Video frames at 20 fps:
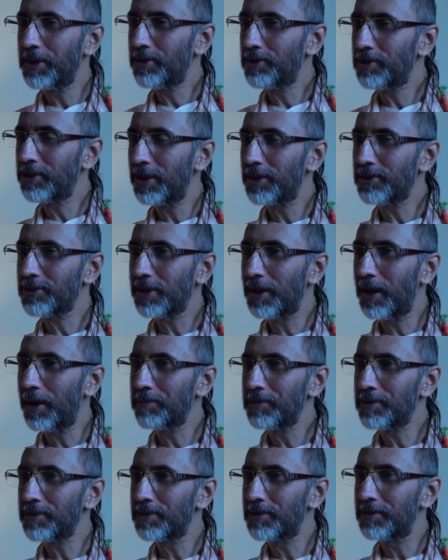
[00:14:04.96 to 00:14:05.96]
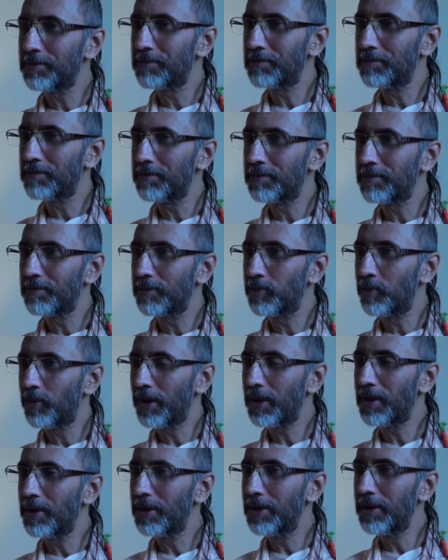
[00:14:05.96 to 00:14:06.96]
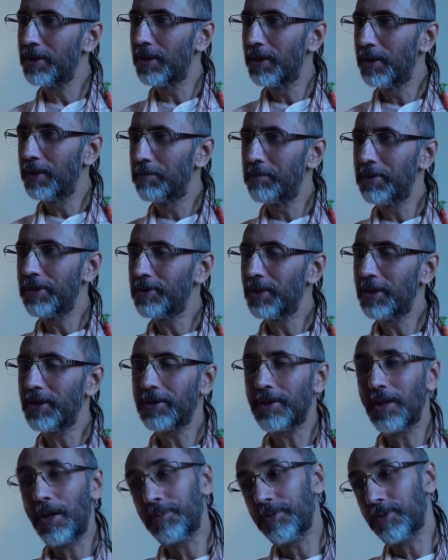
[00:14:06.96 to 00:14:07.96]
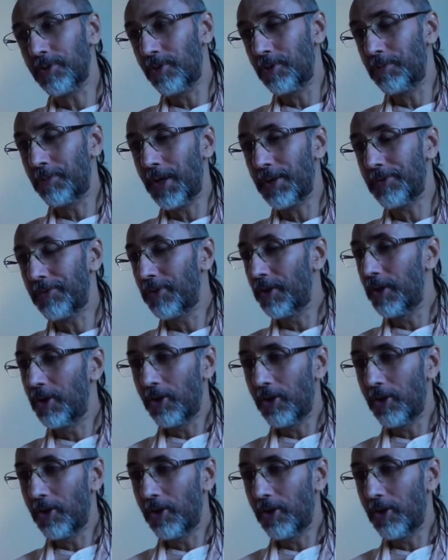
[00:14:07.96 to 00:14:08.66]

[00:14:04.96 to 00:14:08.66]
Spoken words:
distress comes, worldly misery comes, my